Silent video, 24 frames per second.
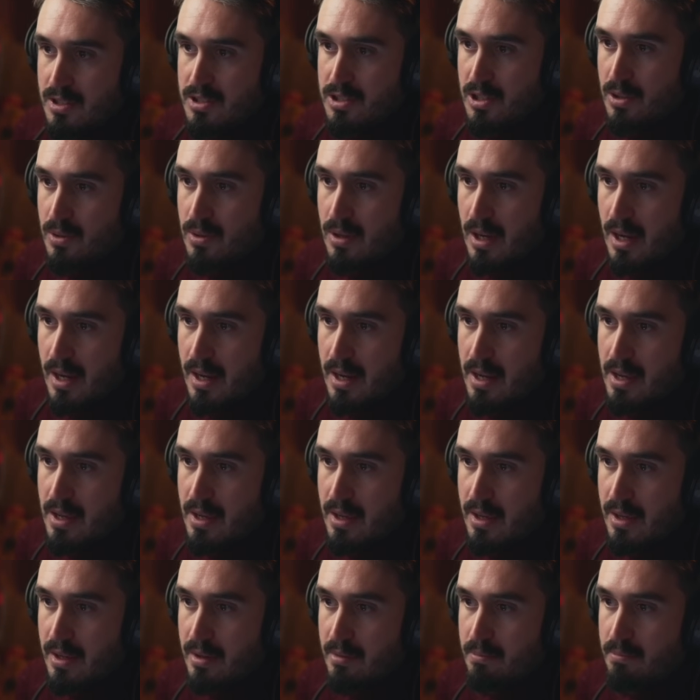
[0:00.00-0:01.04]
So
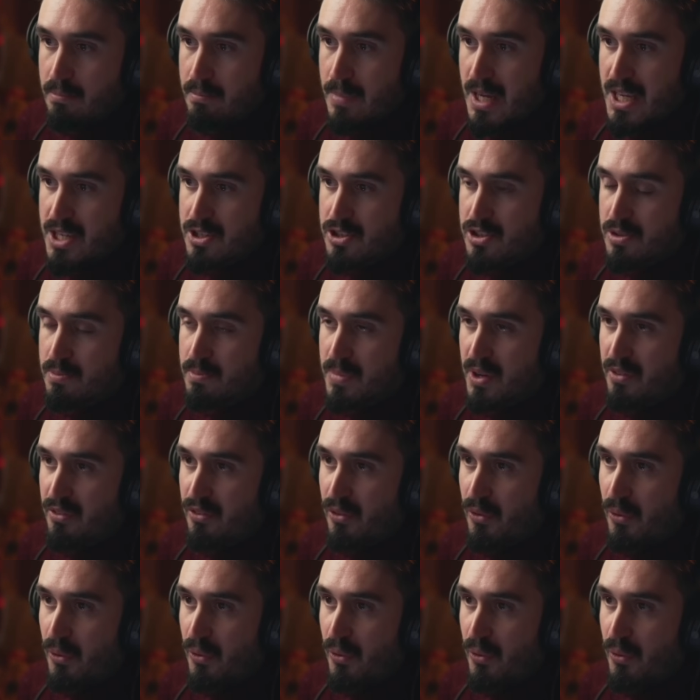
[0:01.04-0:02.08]
I mentioned
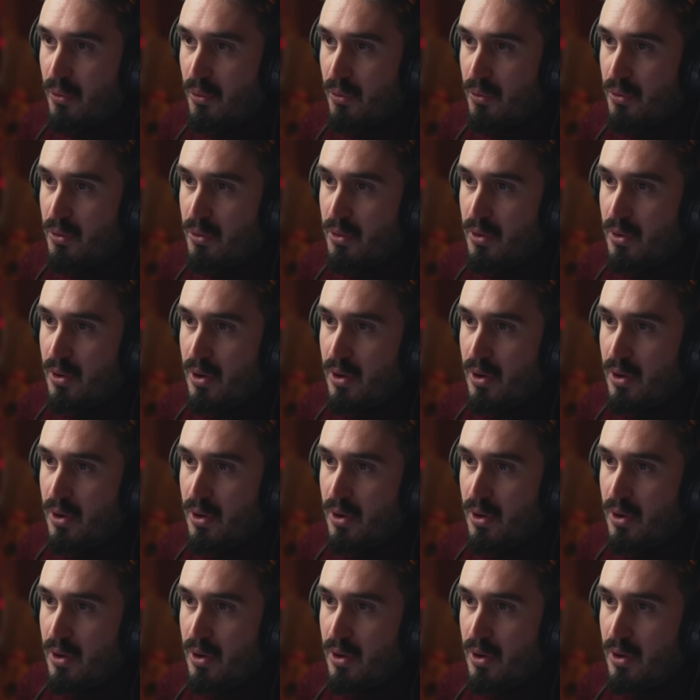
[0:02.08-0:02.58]
before,